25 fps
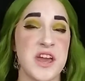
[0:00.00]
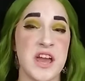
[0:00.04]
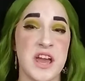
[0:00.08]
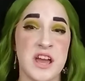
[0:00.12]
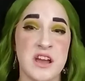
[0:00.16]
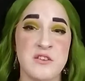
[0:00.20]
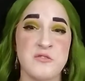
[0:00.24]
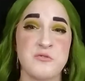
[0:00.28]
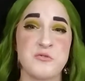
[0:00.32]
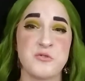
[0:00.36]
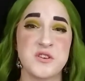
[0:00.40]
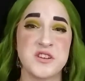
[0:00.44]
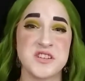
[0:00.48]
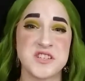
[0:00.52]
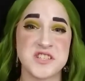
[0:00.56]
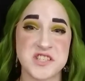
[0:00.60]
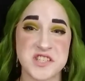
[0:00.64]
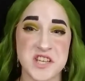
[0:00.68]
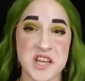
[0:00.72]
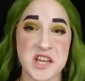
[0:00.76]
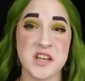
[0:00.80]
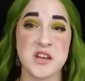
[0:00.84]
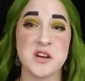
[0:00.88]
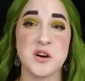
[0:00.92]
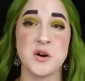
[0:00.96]
every
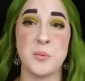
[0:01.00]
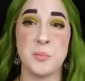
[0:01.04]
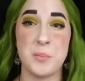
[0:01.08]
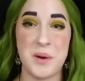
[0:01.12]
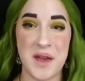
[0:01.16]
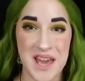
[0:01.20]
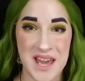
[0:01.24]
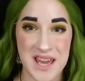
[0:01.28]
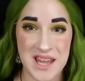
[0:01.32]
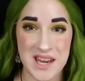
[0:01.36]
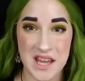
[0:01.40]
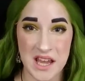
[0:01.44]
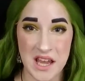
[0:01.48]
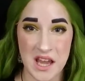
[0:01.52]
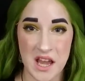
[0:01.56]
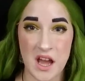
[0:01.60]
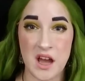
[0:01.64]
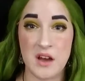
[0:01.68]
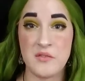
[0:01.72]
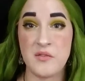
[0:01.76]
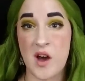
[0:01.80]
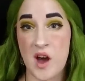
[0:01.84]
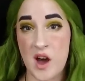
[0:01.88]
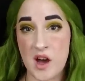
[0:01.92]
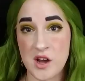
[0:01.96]
single penny
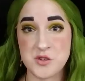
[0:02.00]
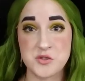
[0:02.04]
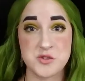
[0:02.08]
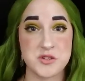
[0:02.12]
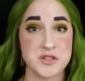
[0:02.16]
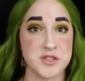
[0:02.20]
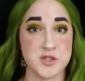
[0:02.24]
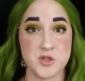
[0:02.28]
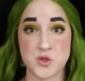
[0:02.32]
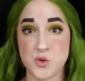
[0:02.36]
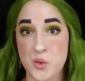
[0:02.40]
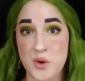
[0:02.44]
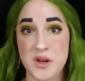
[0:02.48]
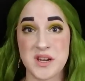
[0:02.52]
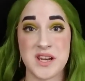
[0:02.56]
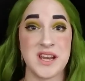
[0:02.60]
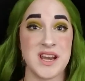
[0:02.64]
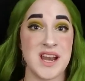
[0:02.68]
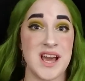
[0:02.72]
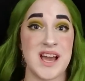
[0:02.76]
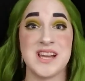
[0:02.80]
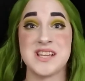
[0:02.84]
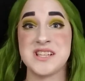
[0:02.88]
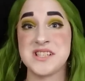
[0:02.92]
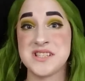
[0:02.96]
of one hundred
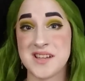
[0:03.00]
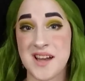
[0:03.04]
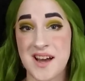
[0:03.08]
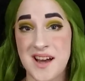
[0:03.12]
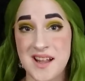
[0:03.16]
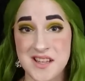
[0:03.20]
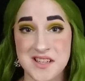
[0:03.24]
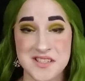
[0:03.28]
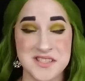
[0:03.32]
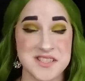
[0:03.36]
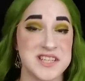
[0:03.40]
twenty-nine dollars.